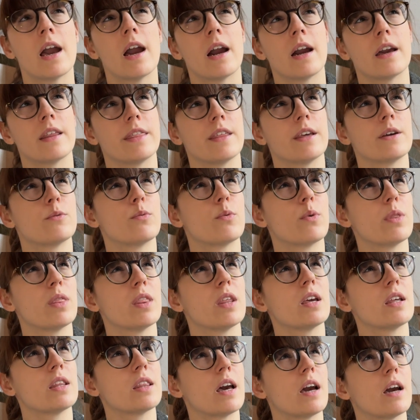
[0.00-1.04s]
I think one
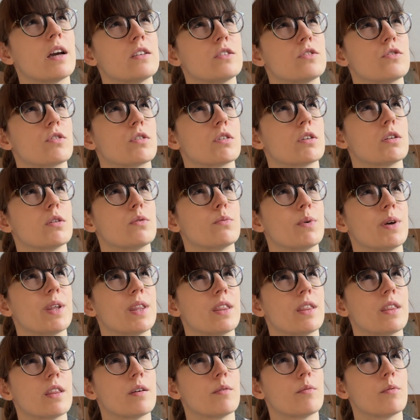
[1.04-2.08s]
thing that I struggled with
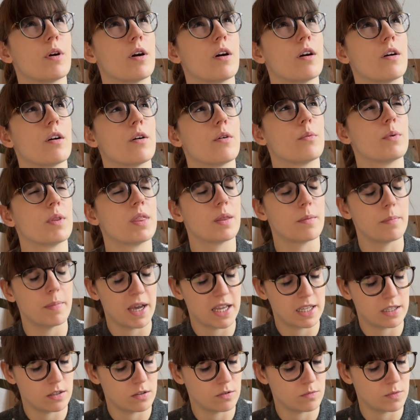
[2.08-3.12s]
the
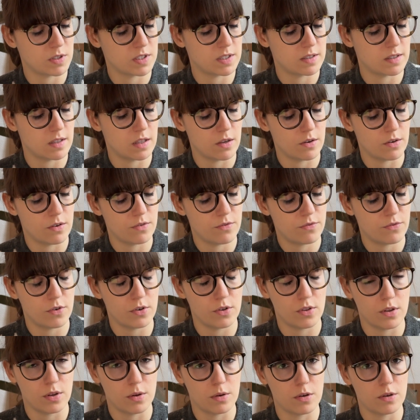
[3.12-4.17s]
pattern was for
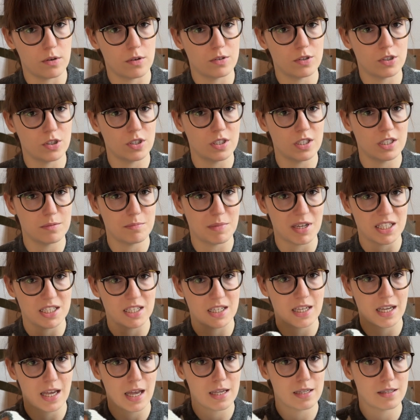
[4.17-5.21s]
the Judy's
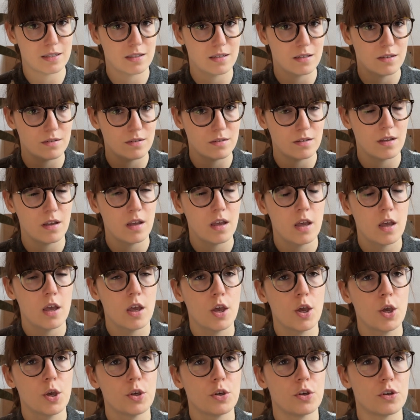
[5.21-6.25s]
Magic cast on,
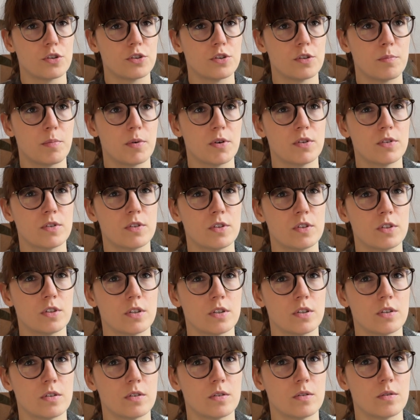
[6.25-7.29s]
you're supposed
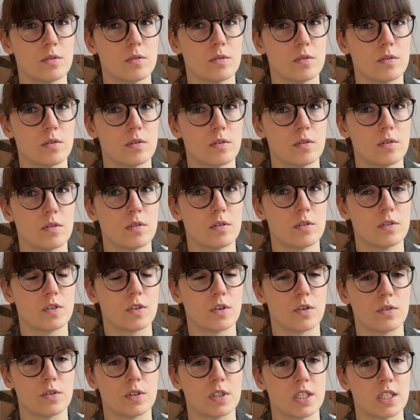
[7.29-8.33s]
to,
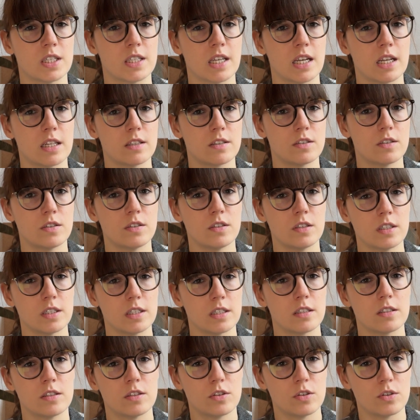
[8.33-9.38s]
so she tells it
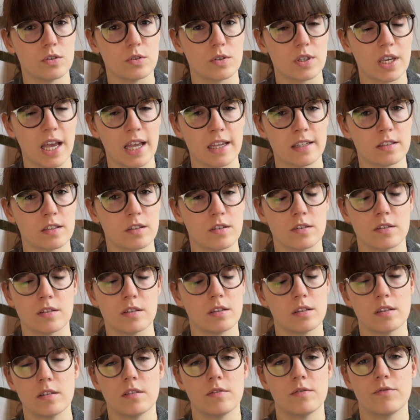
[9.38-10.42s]
to cast
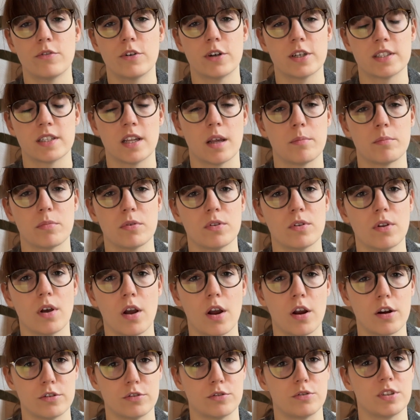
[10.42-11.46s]
on, for example,
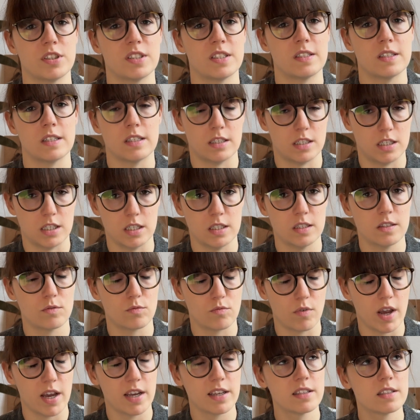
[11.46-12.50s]
100 stitches,
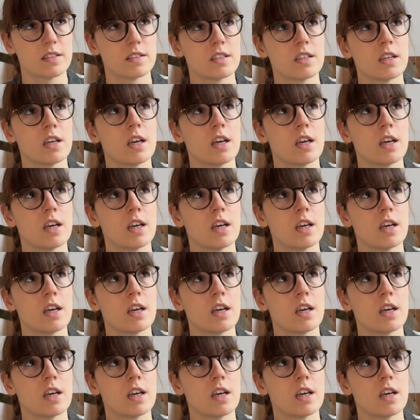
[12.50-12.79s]
right?